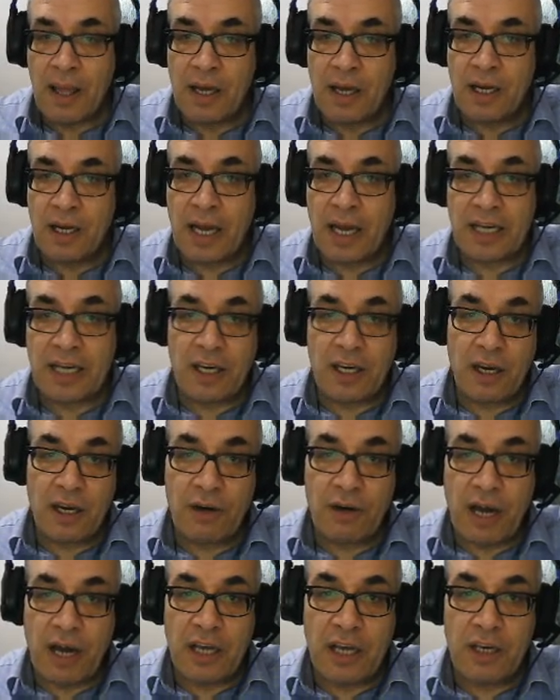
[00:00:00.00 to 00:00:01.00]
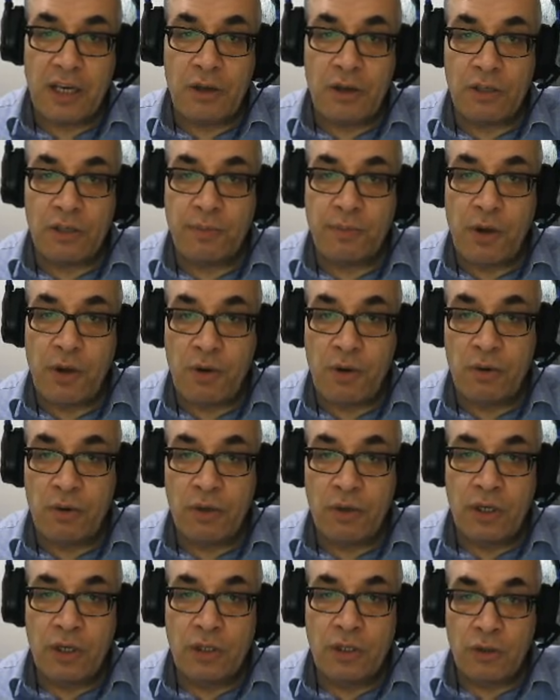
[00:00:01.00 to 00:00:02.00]
like here I use blue
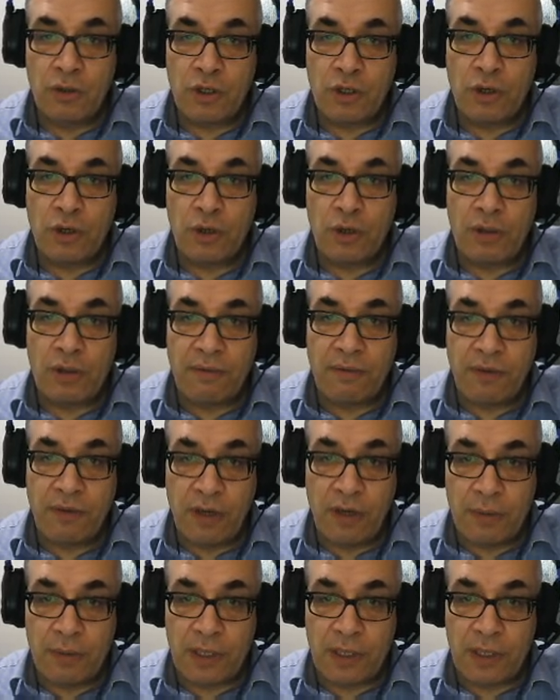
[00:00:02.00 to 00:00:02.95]
to show you the verbs,